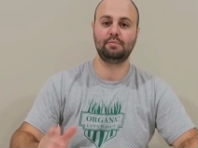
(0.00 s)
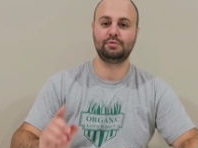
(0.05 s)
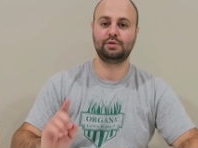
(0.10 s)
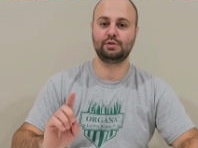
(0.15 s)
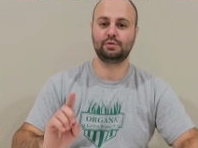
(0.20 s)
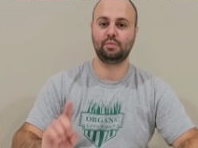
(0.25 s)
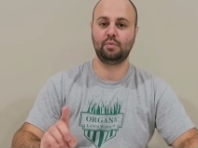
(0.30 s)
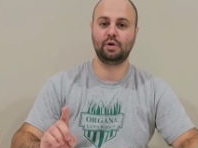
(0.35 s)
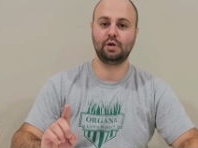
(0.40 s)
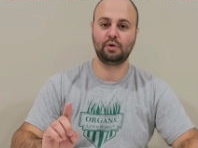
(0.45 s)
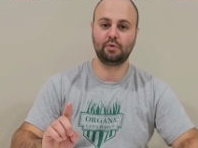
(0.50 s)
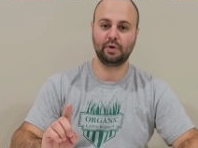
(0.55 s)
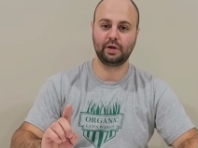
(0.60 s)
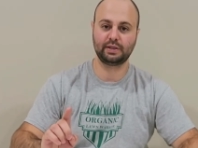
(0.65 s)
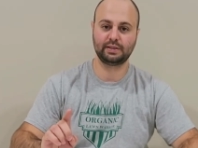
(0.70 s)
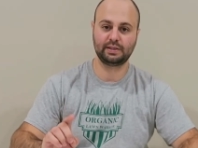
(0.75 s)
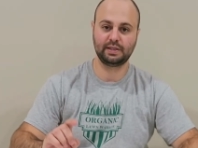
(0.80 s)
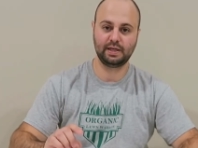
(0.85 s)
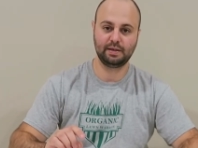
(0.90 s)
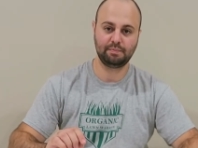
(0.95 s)
Just one
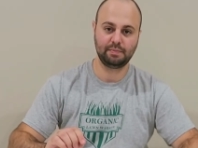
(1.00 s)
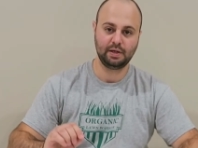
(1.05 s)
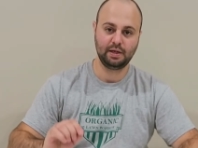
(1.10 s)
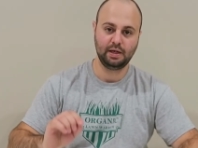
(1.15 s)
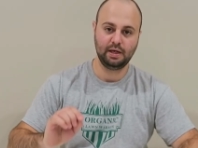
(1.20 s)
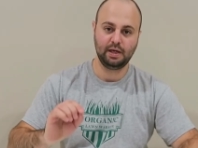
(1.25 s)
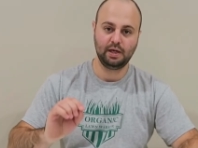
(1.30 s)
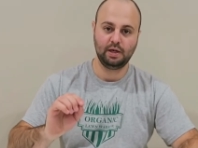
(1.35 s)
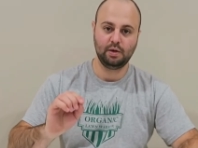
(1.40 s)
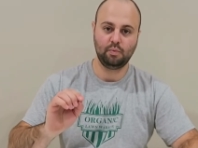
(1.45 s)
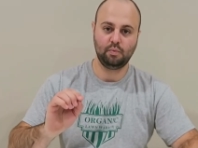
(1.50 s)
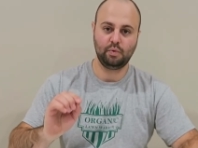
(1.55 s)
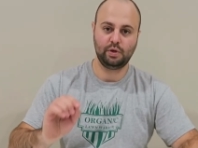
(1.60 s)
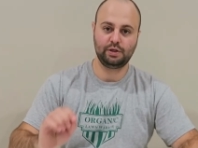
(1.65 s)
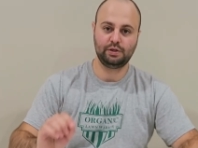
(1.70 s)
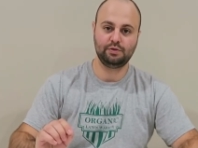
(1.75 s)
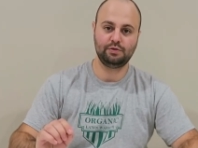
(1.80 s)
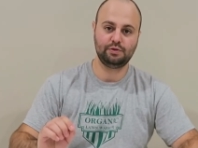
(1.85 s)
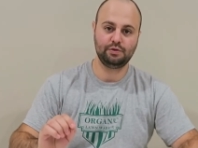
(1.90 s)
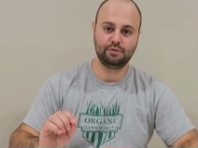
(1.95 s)
quick tip:
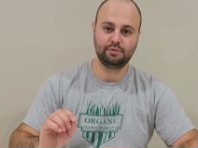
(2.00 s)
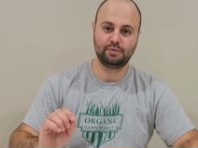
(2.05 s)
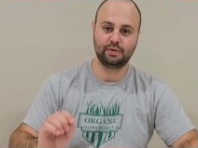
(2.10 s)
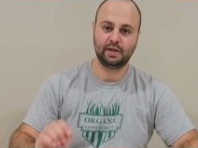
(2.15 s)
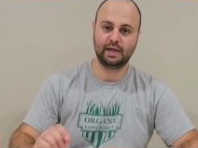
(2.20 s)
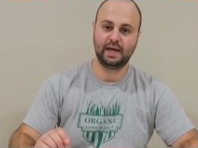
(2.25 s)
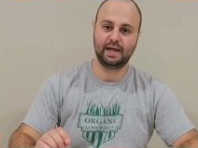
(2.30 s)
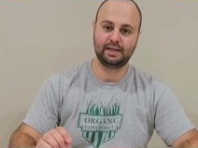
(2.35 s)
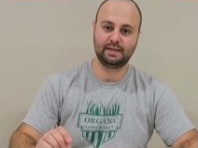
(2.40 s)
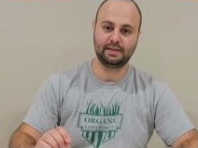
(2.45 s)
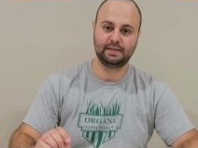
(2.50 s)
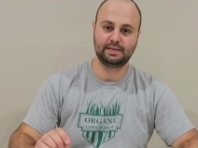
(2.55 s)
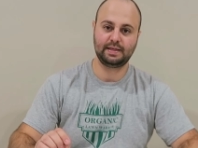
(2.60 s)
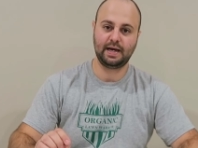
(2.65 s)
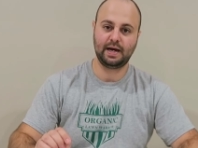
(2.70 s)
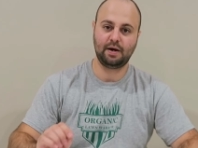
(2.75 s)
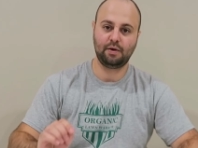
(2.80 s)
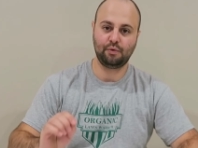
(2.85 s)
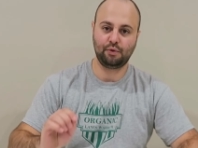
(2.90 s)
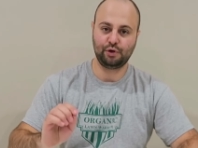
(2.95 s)
when you do hand these
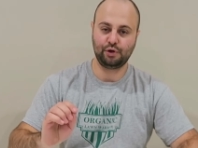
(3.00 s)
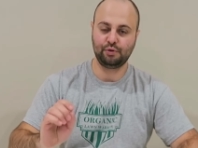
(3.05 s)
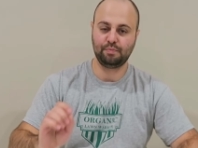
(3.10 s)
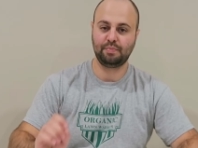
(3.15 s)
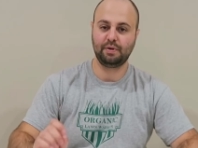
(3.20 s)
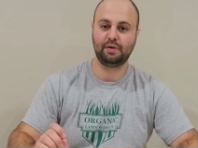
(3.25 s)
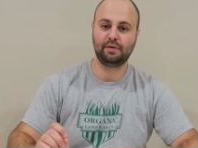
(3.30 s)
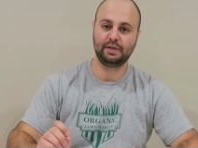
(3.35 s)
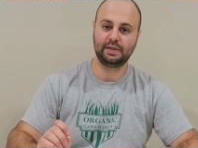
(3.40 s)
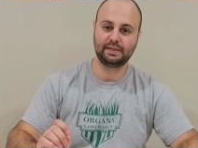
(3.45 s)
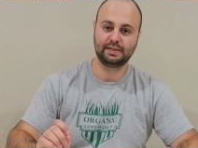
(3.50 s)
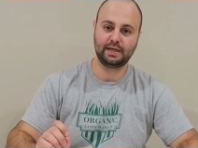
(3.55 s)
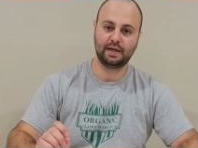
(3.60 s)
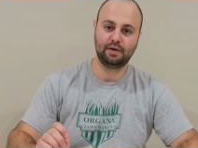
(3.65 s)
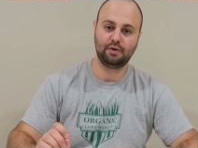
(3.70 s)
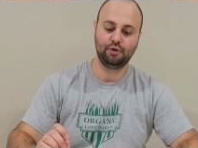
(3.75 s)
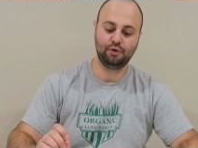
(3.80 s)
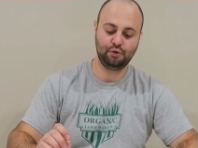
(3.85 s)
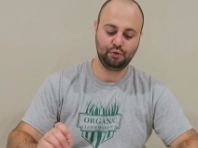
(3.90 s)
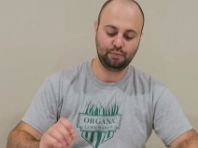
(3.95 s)
out or you burn these
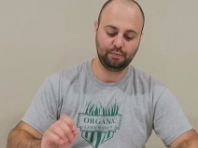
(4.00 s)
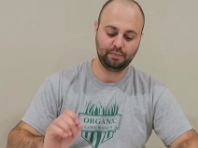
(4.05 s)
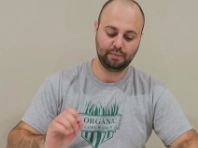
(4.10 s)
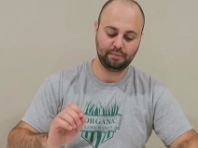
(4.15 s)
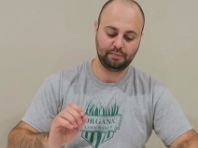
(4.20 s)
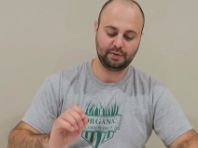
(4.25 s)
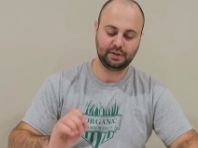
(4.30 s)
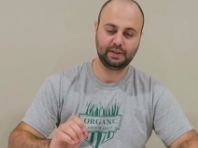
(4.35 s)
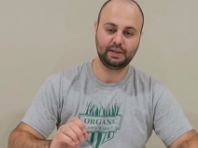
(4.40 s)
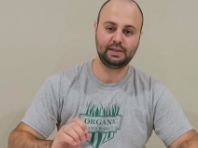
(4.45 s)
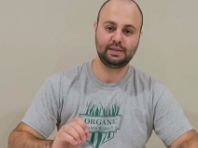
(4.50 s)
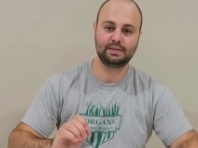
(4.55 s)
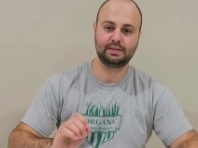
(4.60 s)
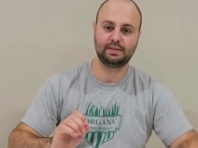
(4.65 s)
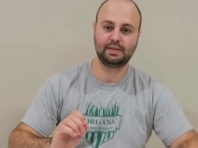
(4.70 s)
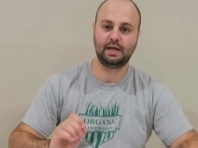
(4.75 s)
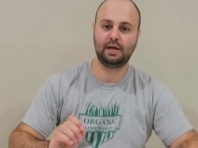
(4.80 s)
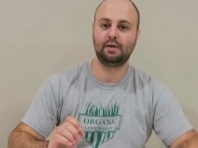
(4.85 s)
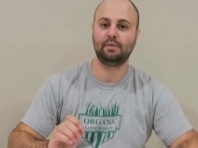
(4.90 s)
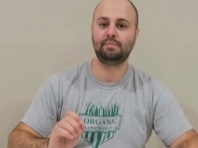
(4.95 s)
at home, please
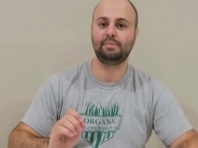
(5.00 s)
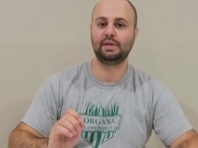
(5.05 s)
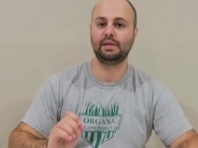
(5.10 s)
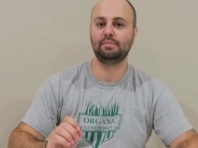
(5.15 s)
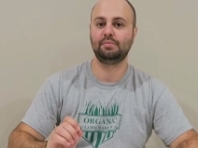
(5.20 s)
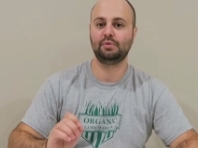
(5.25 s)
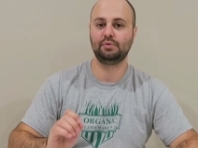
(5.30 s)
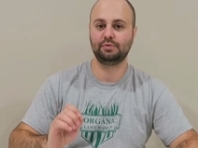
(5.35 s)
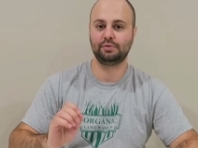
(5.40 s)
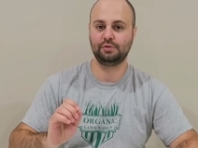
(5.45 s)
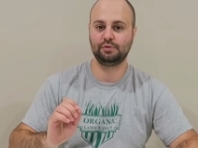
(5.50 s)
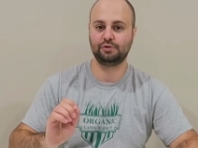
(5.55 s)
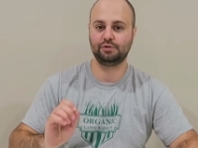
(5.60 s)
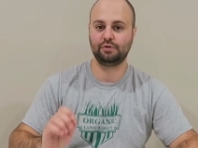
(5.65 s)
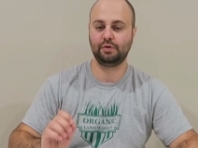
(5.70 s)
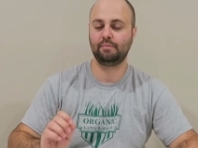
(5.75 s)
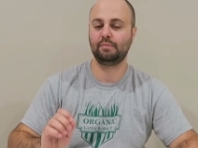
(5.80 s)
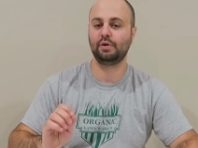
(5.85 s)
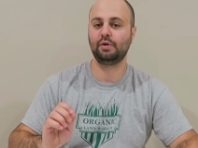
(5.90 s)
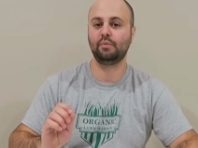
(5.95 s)
tell people to
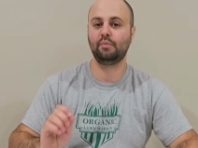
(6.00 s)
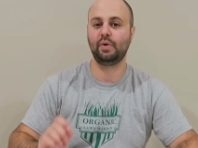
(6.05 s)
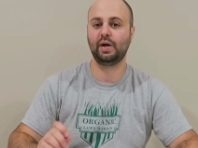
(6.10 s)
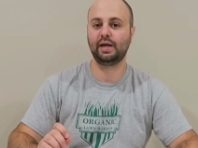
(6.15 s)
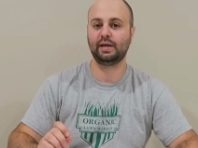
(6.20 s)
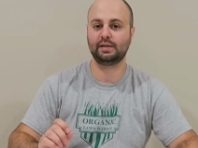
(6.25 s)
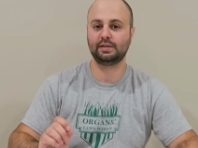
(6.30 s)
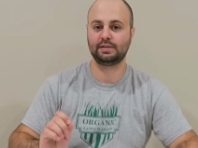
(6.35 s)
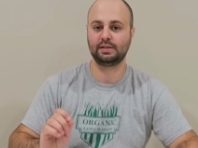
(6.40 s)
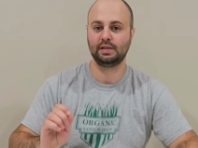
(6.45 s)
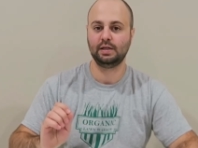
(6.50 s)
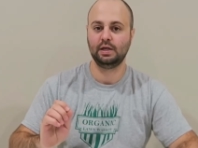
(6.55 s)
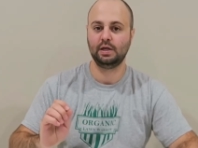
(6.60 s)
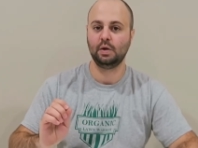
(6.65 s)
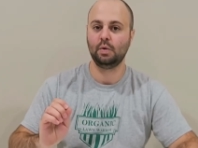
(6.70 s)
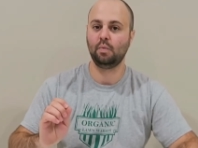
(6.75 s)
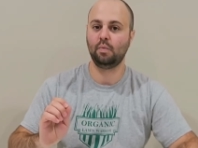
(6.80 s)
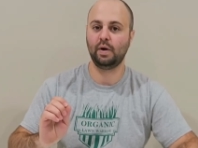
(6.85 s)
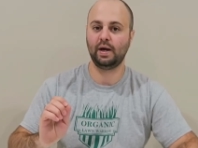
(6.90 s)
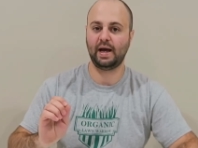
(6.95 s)
trim your wicks
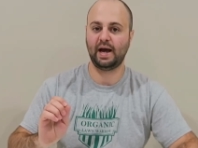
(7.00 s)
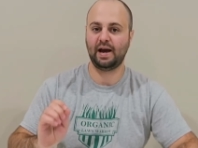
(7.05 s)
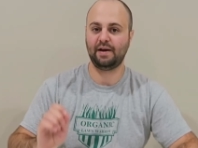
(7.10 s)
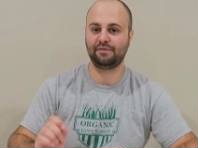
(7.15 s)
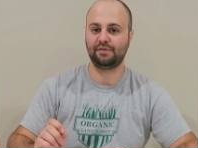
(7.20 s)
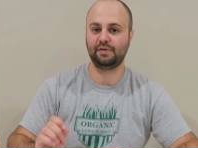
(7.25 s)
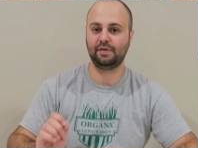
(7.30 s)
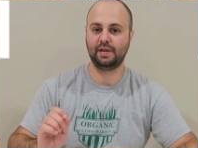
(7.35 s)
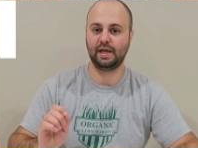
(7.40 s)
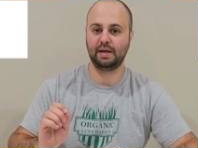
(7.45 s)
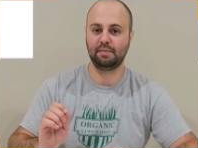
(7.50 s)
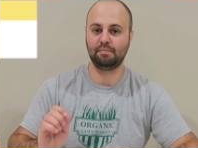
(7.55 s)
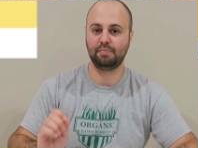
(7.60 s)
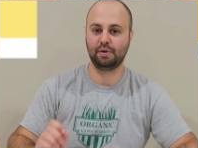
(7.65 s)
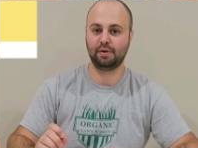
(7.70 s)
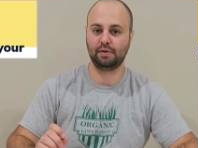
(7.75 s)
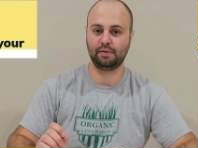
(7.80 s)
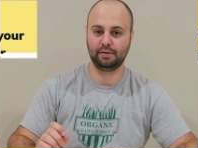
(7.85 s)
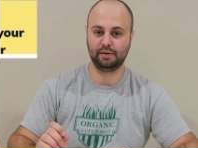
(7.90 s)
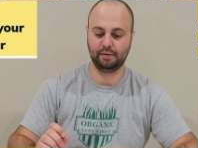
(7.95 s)
after they
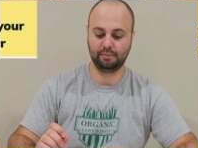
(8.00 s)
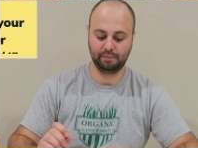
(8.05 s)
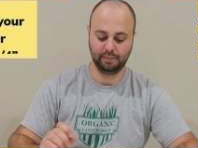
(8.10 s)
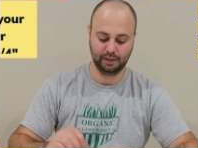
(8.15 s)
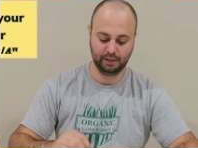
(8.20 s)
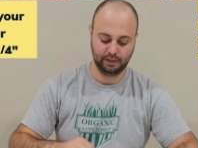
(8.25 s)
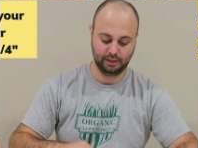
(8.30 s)
burn them.